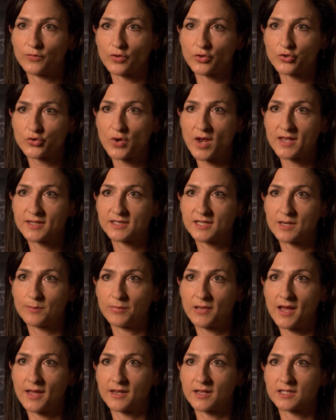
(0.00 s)
for transiting
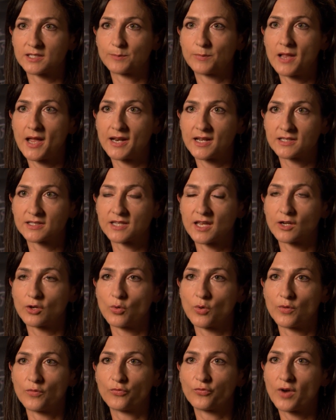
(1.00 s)
planets, planets that
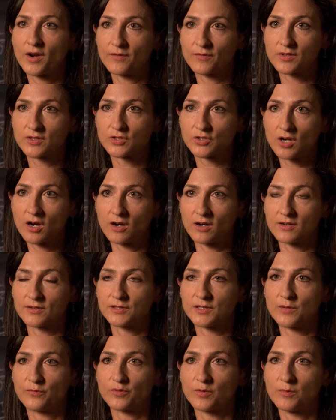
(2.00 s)
go in front of the star as
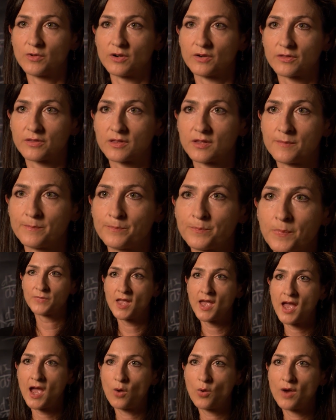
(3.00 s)
seen from Earth.
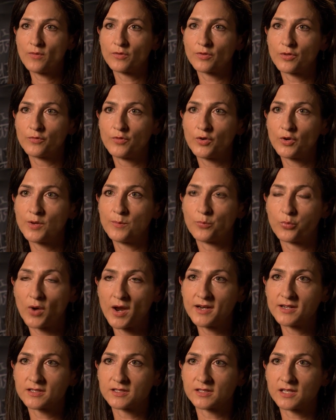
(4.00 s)
However, the very
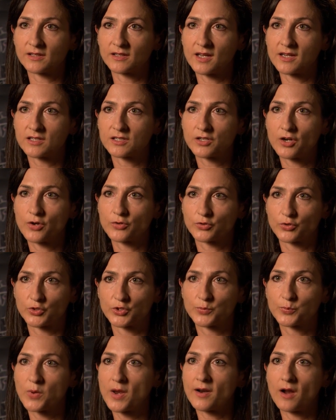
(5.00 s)
brightest Sun-like stars are
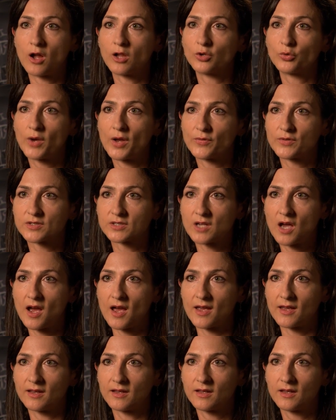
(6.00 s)
spread all around the
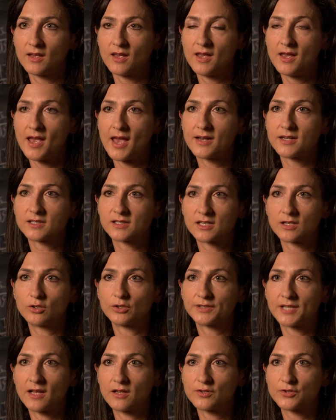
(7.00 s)
sky, and a single
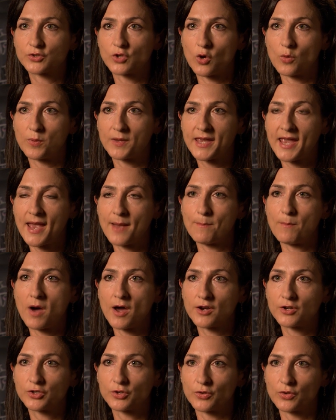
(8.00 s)
telescope can't
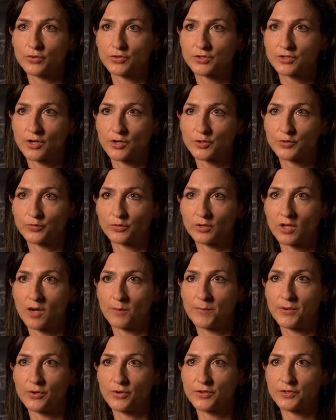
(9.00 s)
monitor those stars for long
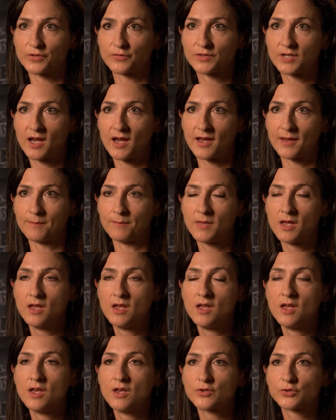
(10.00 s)
periods of time.
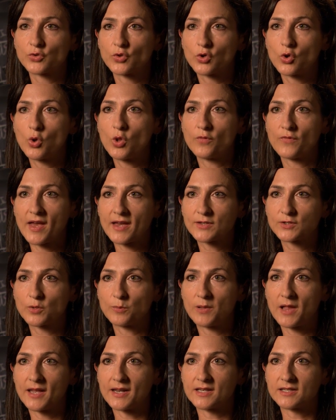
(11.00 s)
So the goal of
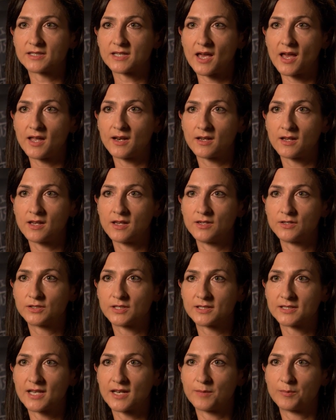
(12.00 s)
ExoplanetSat is to
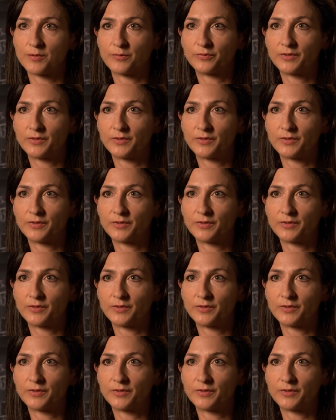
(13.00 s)
send up a